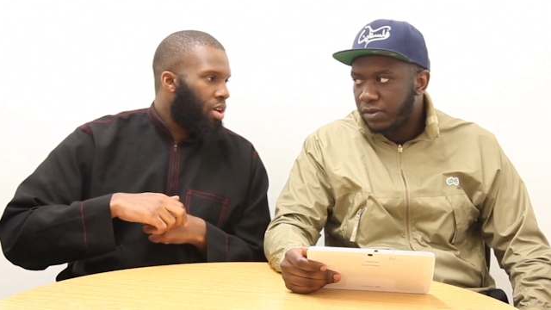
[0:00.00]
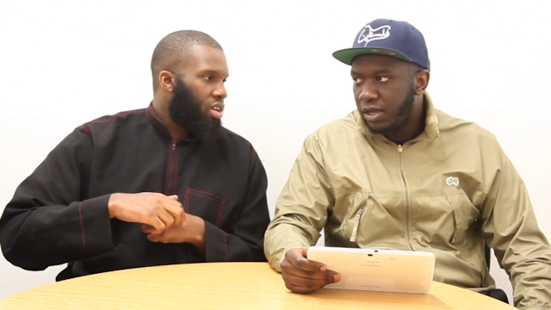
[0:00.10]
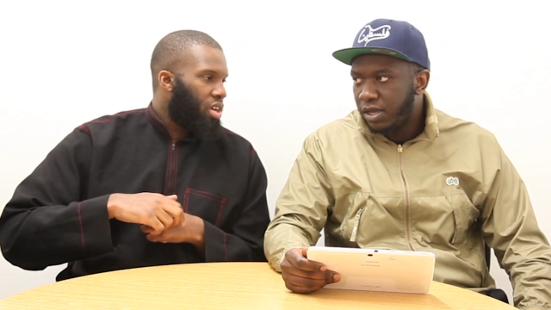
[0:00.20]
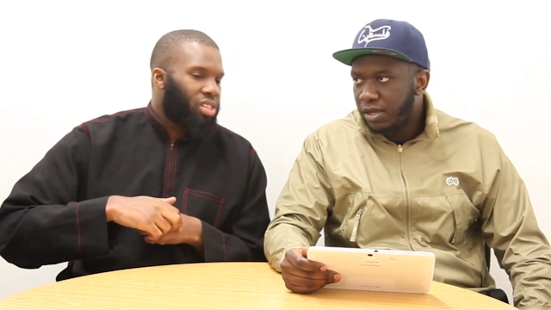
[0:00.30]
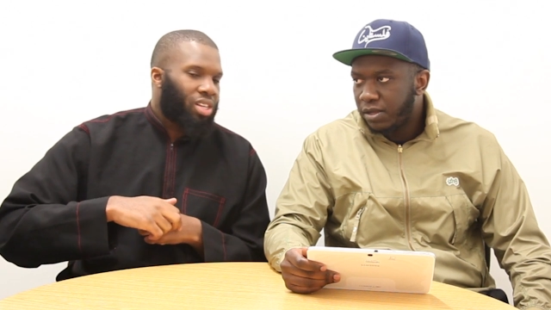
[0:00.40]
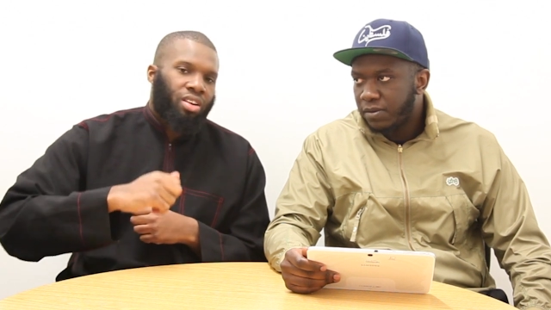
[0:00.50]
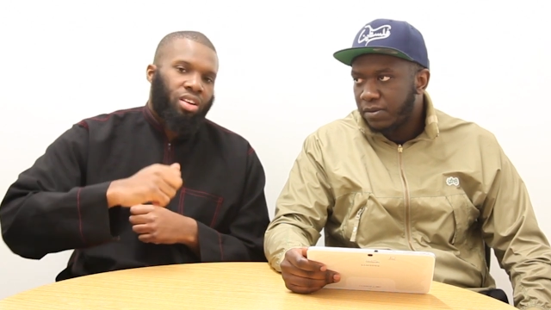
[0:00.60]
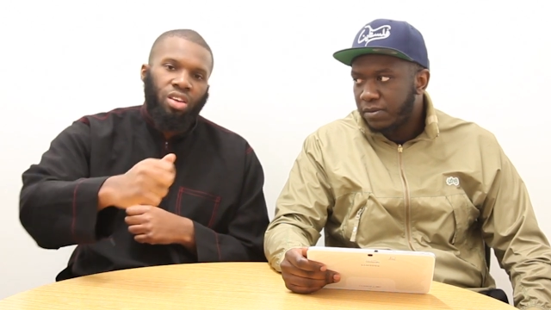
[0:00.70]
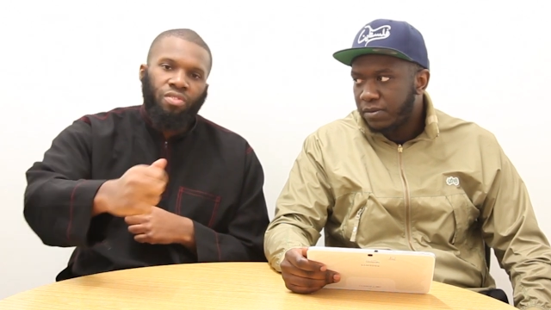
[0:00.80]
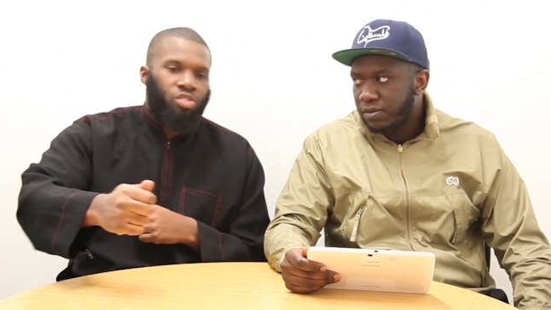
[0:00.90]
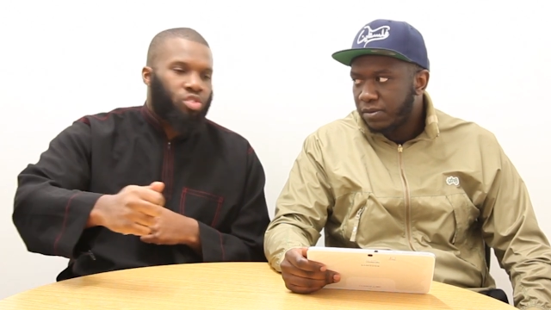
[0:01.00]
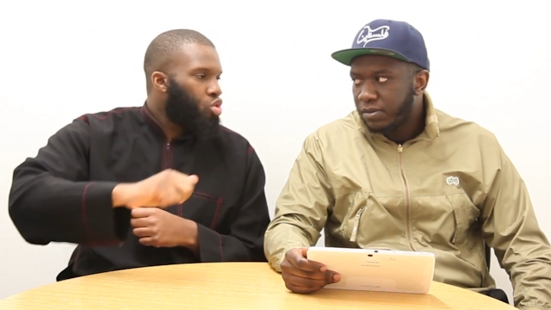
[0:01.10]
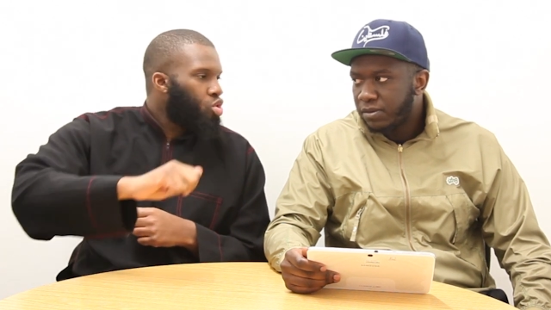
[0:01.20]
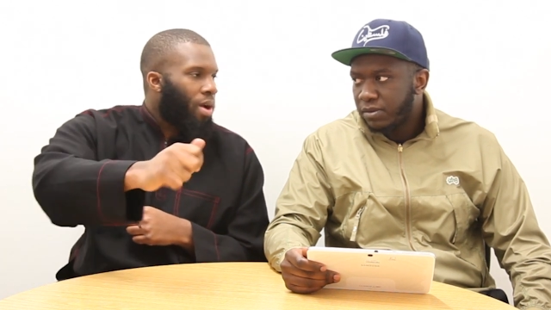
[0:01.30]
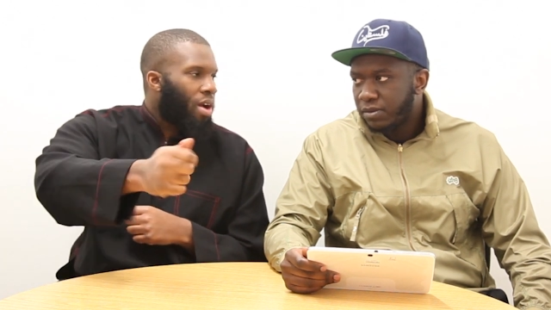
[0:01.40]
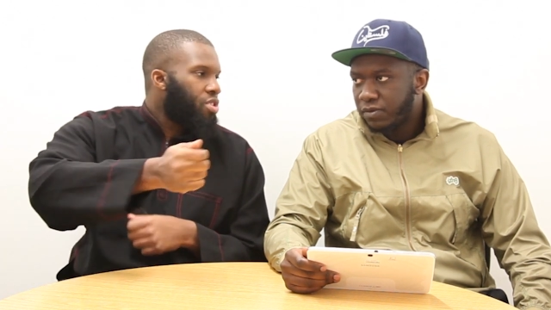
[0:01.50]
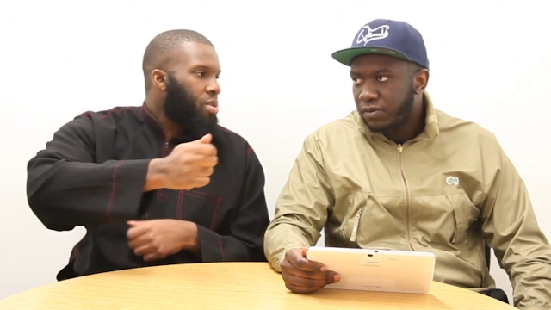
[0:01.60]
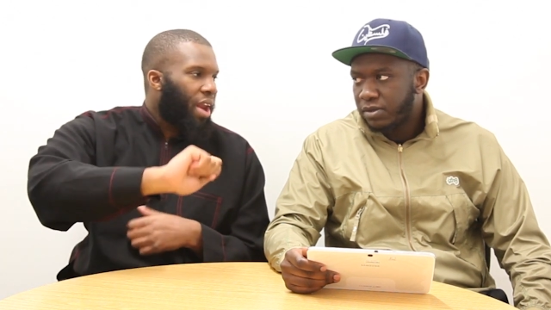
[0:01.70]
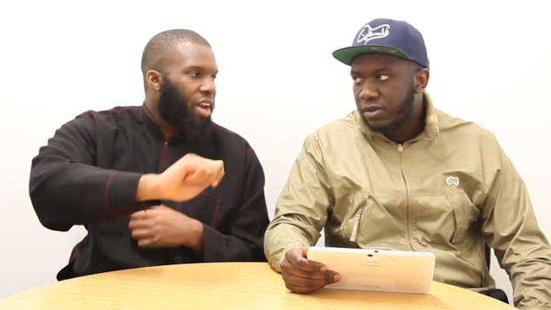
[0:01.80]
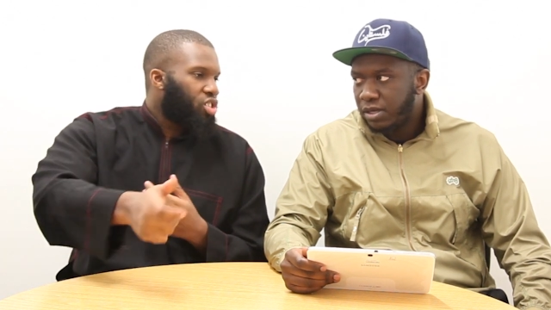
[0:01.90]
Speaker 1: Yeah. Understand? Even if it's two pound,
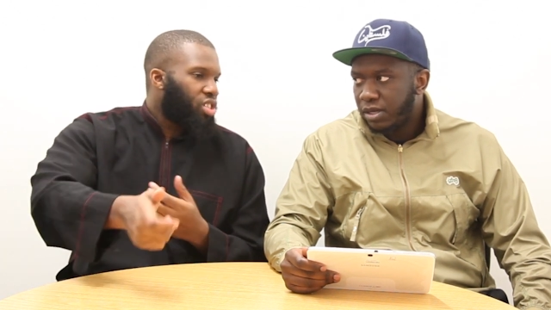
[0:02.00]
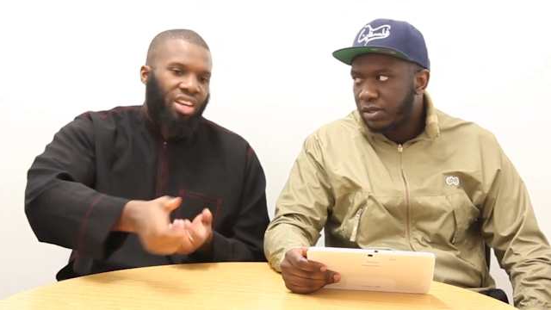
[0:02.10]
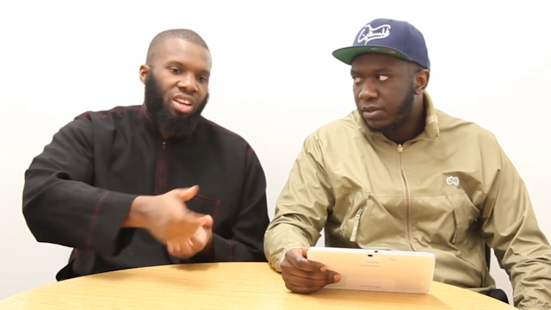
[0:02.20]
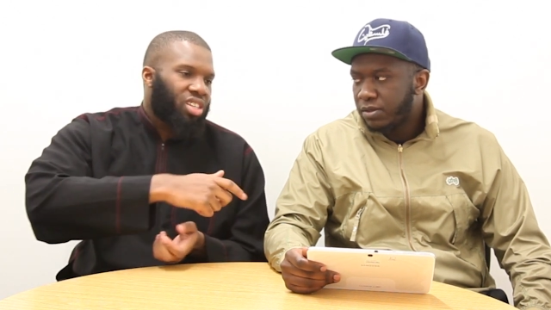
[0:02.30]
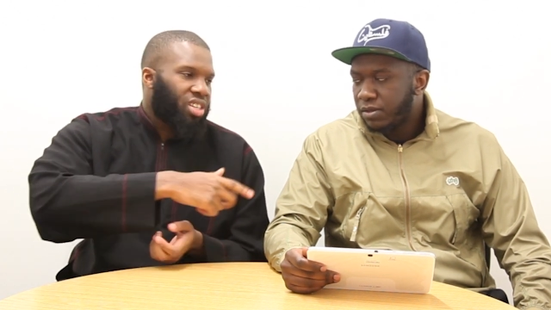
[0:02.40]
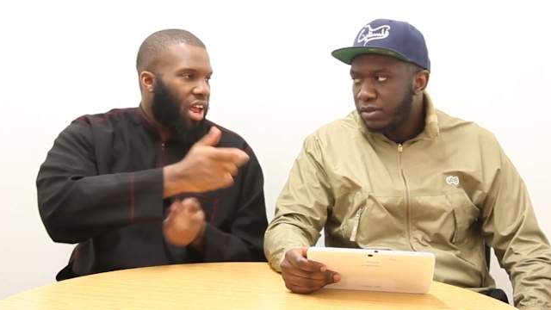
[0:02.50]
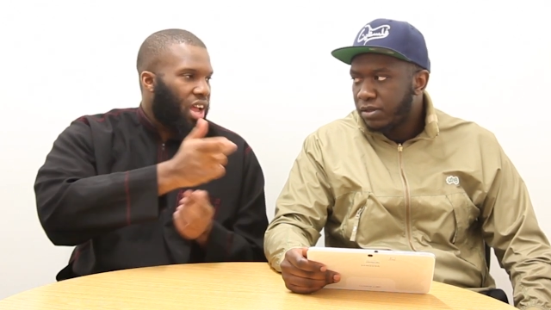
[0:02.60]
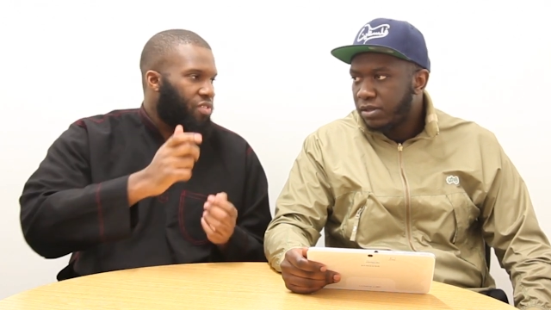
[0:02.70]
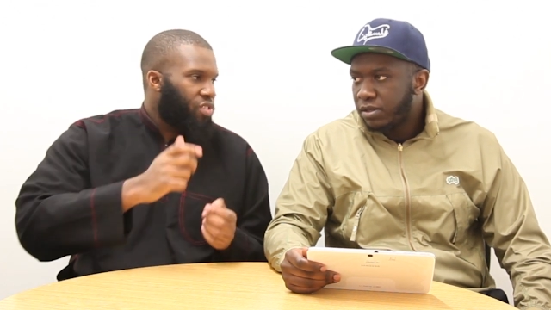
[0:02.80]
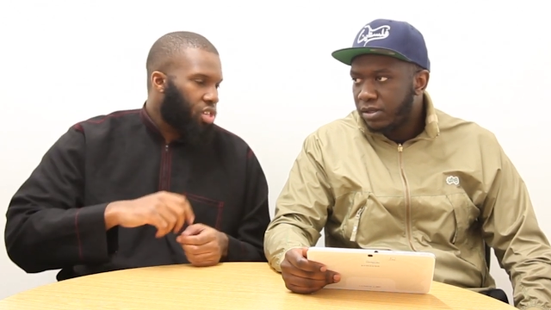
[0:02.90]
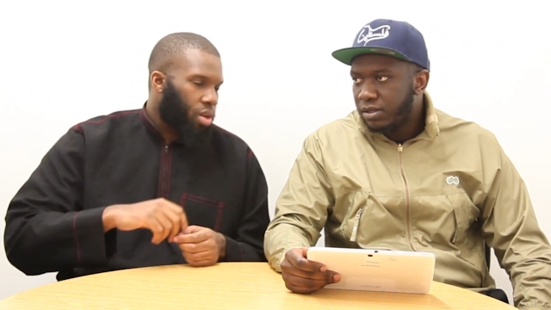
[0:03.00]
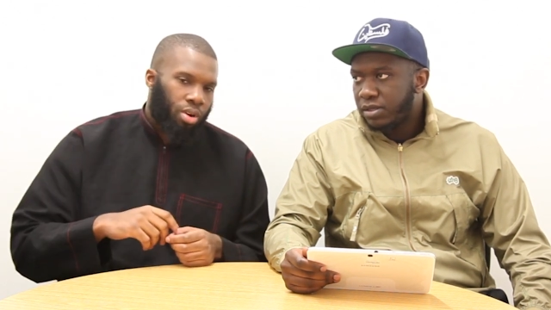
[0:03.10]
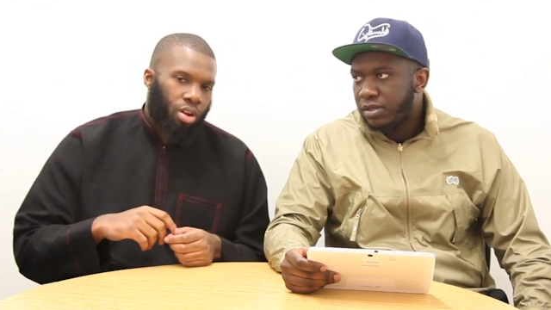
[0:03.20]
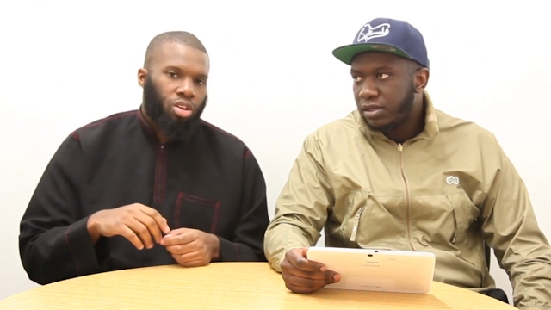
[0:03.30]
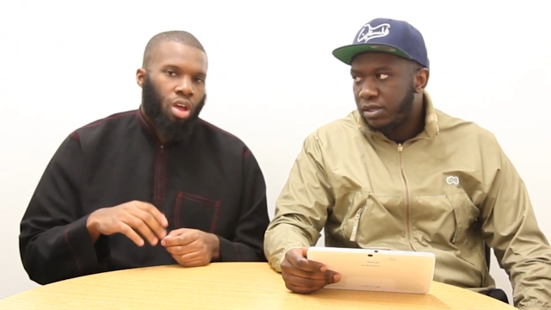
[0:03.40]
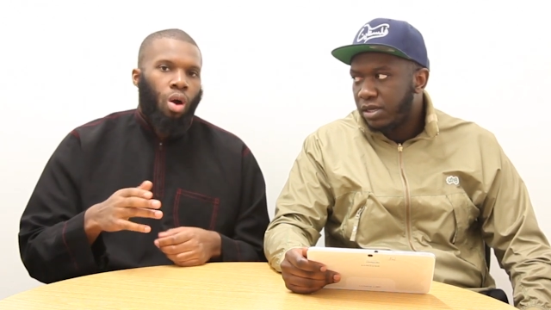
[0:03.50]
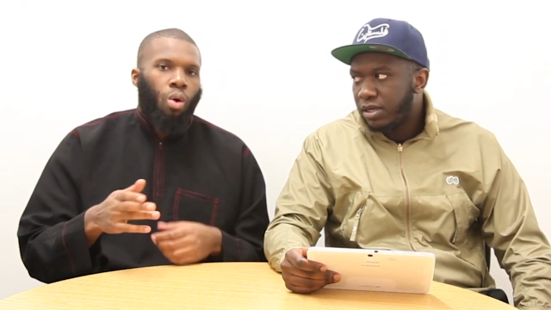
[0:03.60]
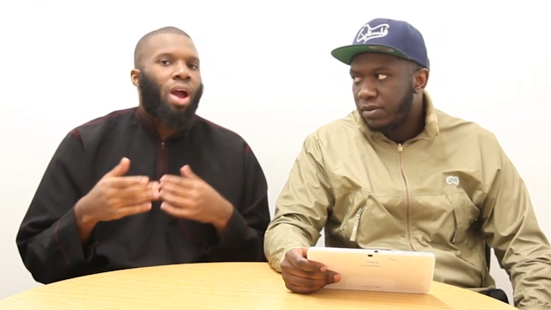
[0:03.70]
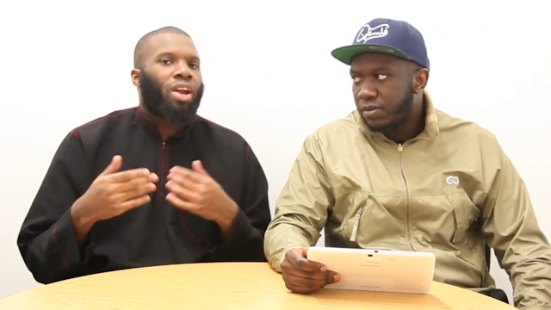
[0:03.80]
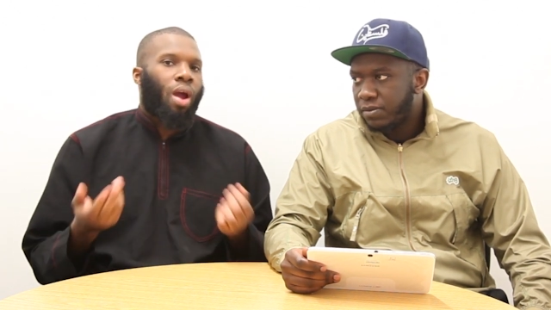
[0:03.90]
three pound, I just yeah. take the attar and I give it to someone else. Yeah.
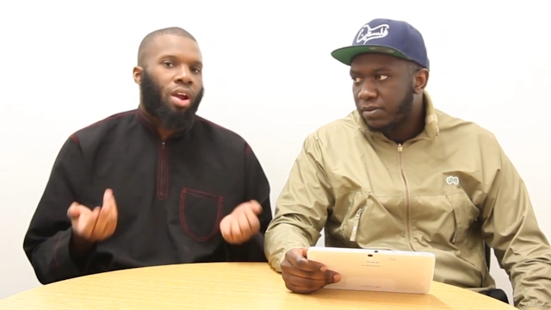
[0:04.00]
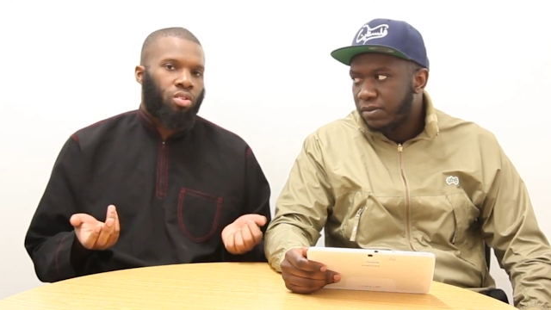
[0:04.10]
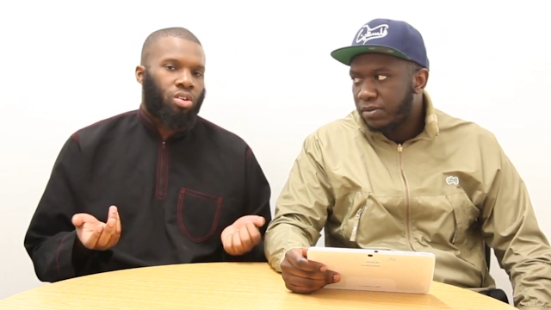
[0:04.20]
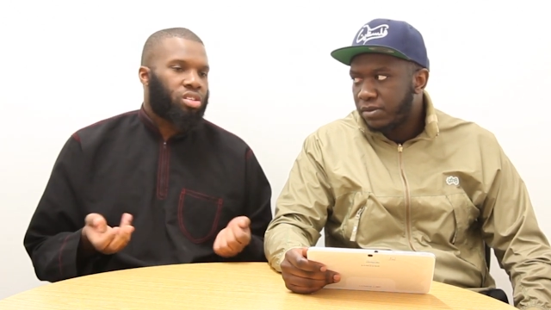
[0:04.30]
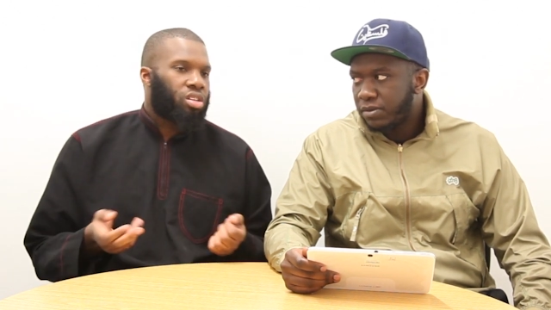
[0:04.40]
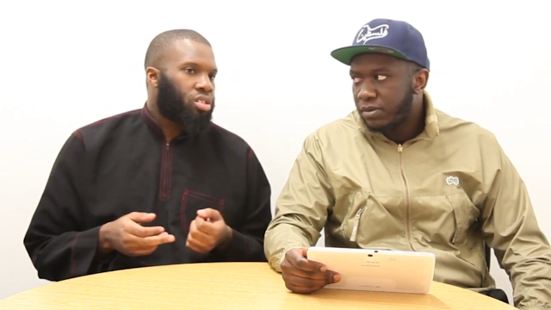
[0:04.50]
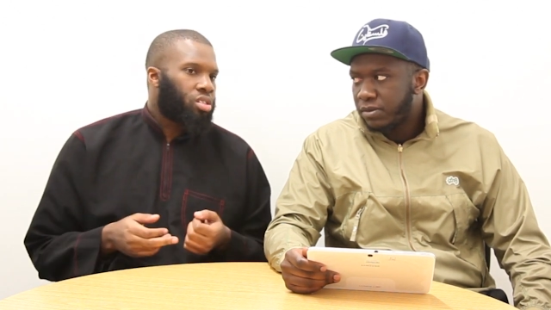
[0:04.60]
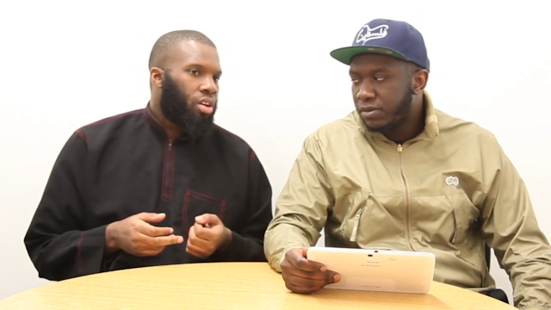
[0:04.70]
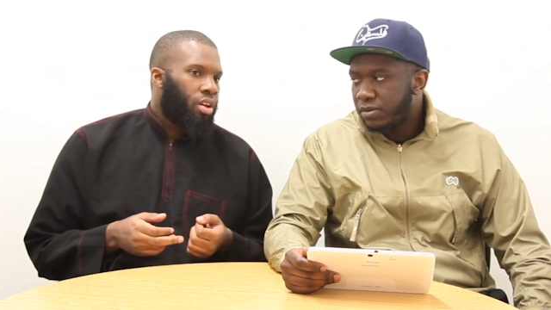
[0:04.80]
Why do I do this? Because